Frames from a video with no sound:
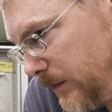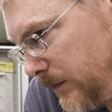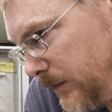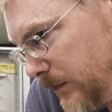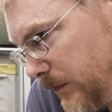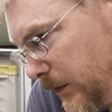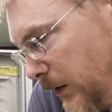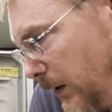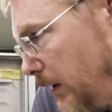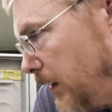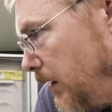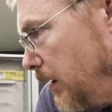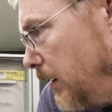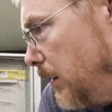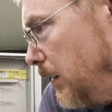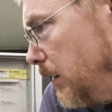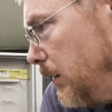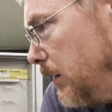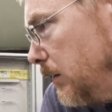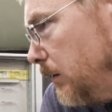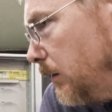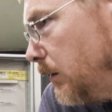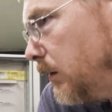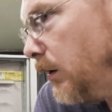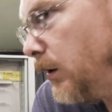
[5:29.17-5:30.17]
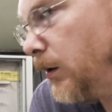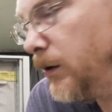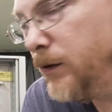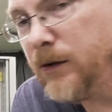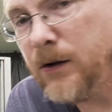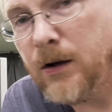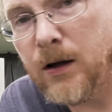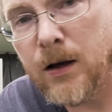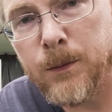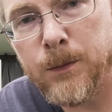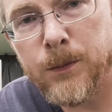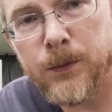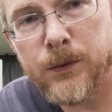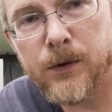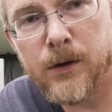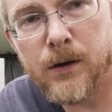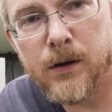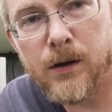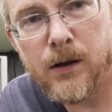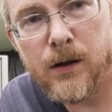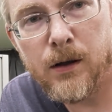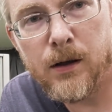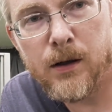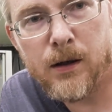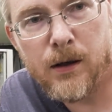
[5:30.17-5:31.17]
gonna close it up
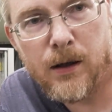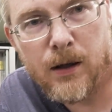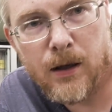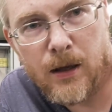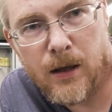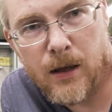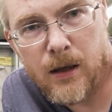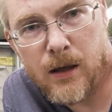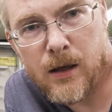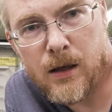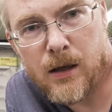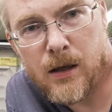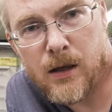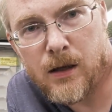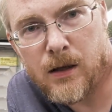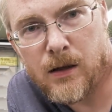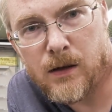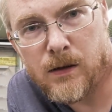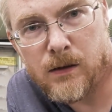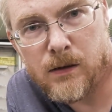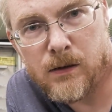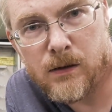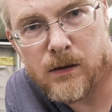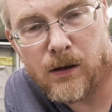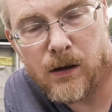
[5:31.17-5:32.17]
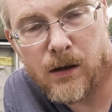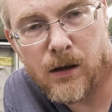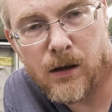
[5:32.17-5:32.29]
and